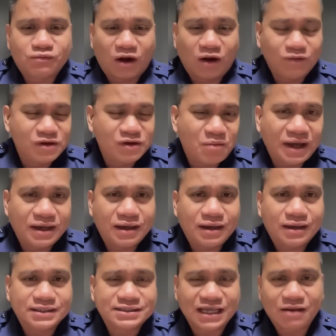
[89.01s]
probably
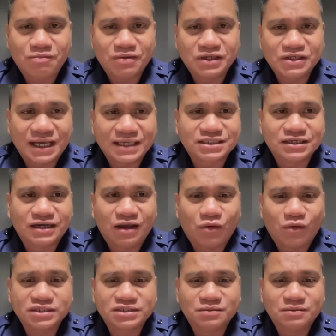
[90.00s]
my statement yesterday
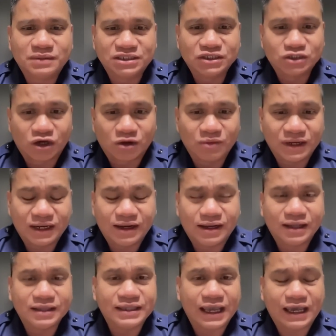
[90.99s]
was misinterpreted
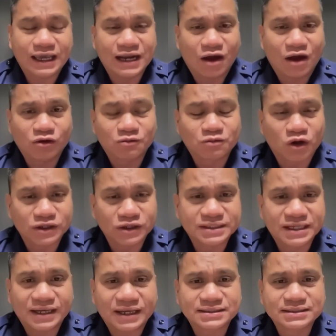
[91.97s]
and taken out of
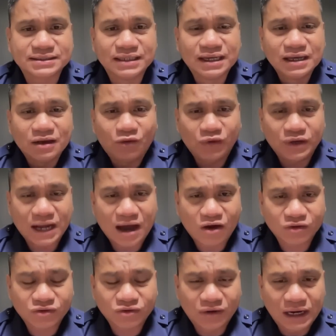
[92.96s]
context
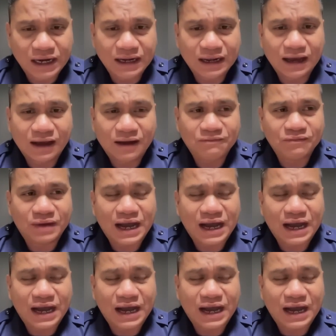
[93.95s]
without really um,